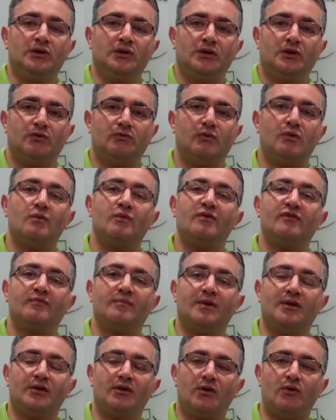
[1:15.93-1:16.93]
or what we've
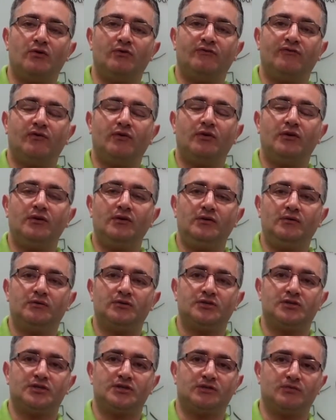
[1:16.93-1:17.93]
been known for,
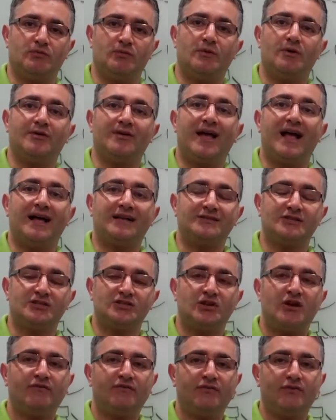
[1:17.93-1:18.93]
which is a remote
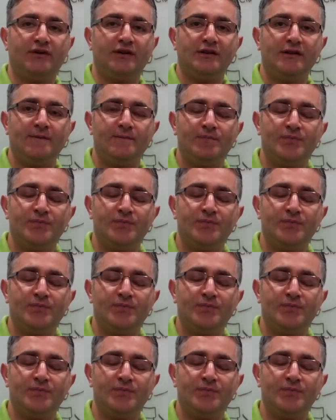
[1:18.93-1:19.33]
access offering.